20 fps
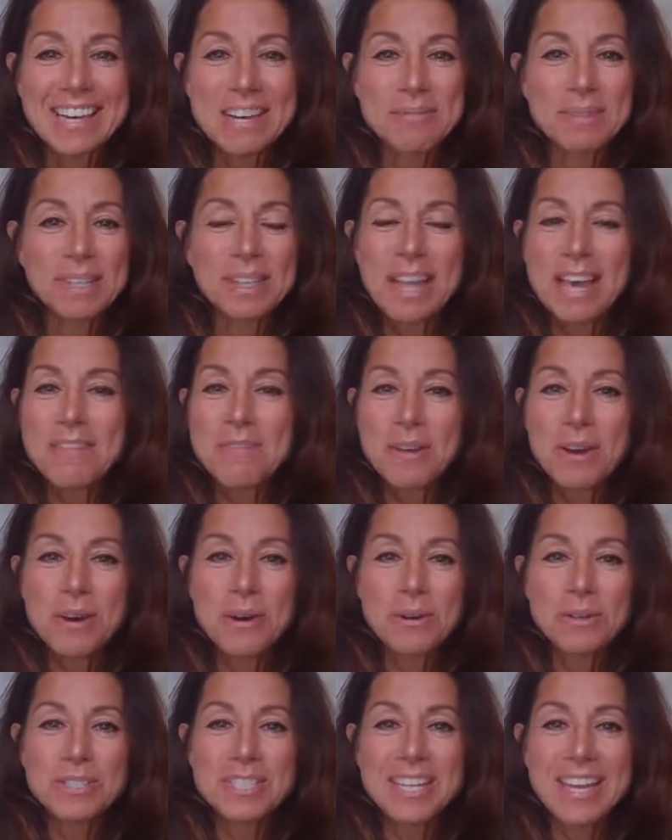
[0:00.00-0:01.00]
I'm a life
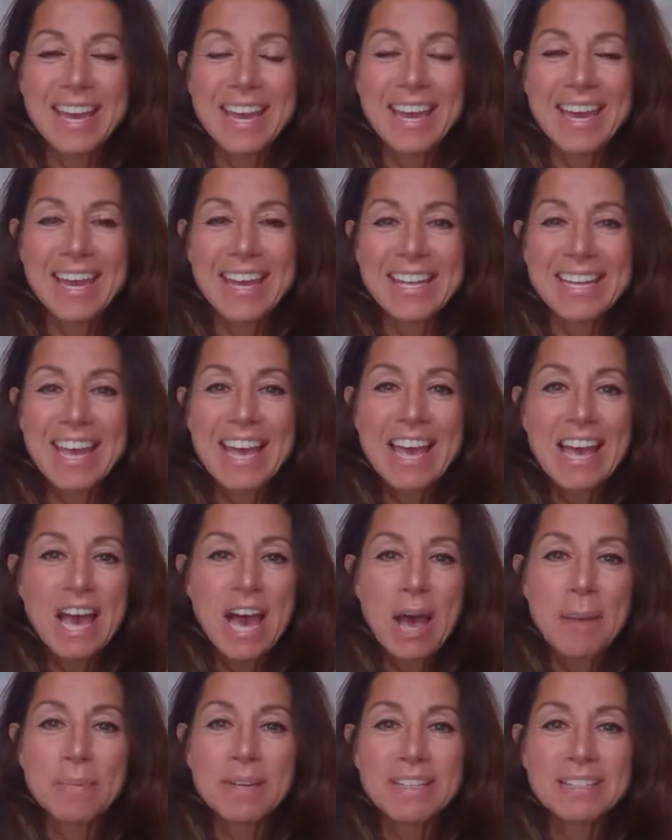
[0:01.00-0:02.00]
coach and
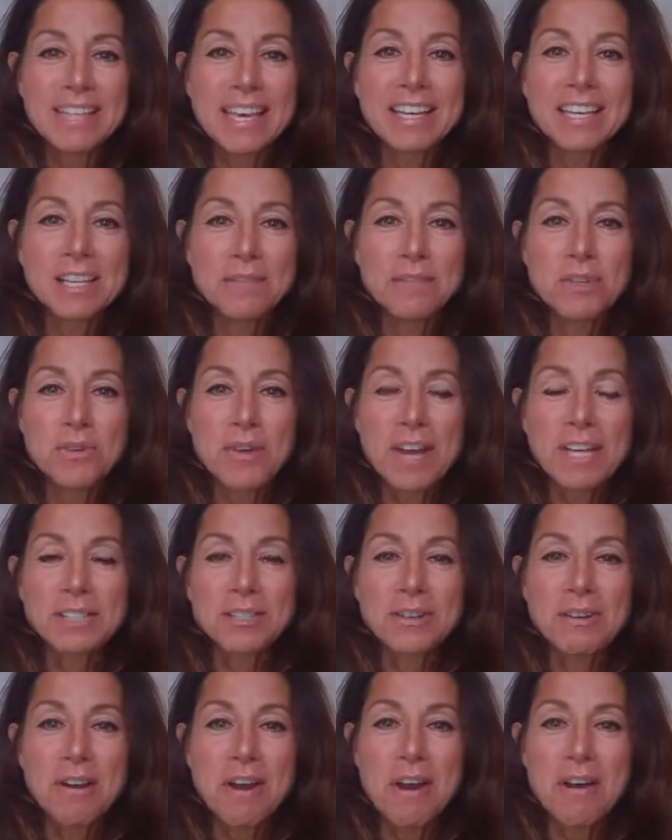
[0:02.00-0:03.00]
I'm executive
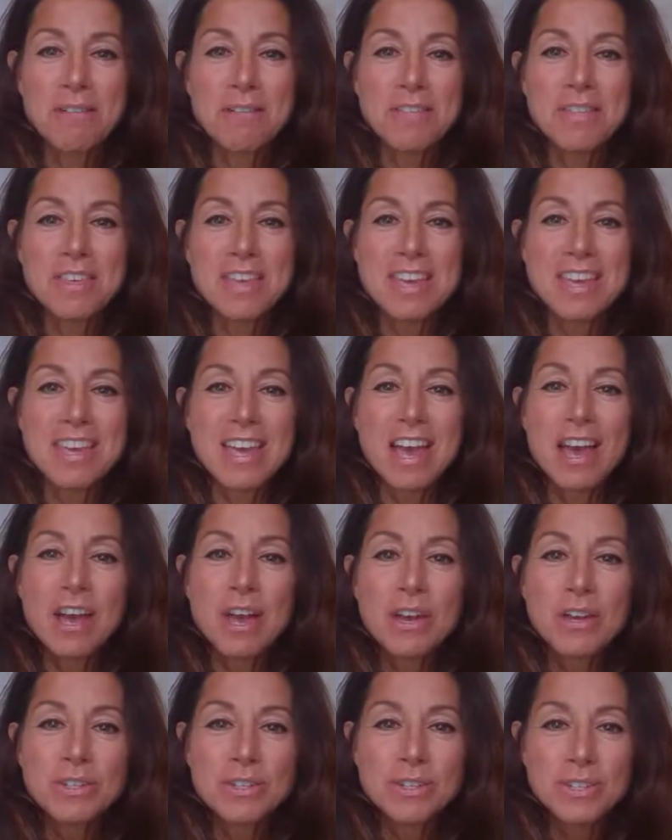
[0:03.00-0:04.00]
director of the
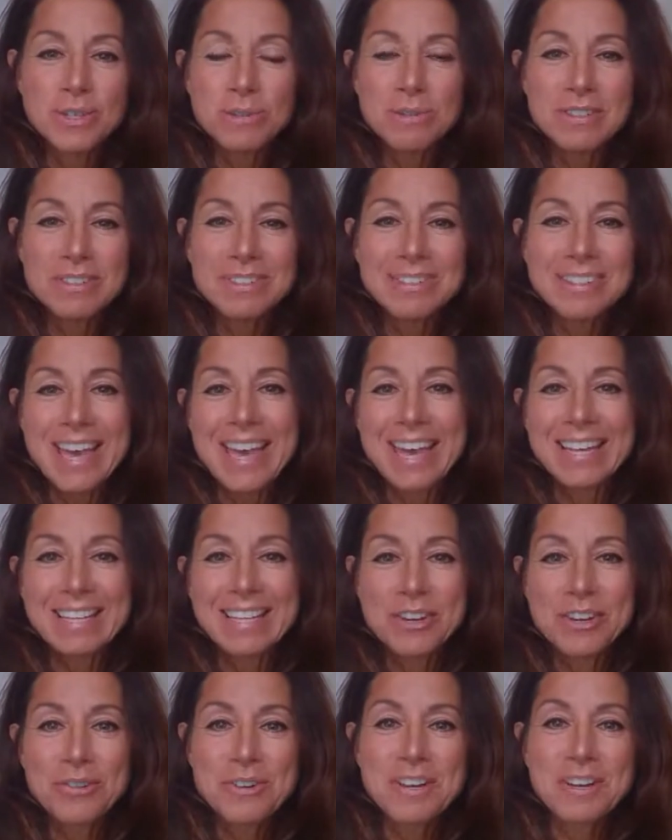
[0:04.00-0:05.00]
Student
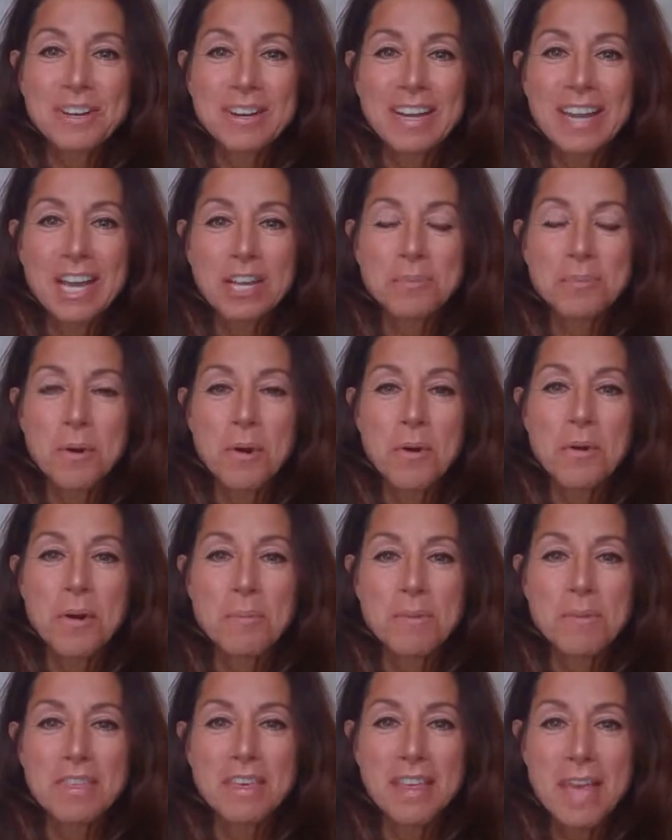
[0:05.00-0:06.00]
and Career Connect
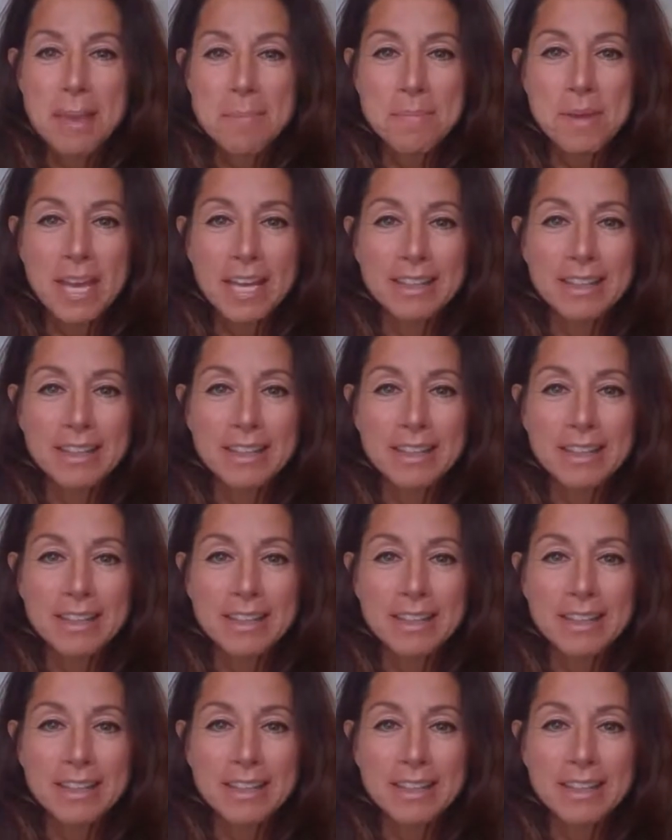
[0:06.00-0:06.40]
program with Game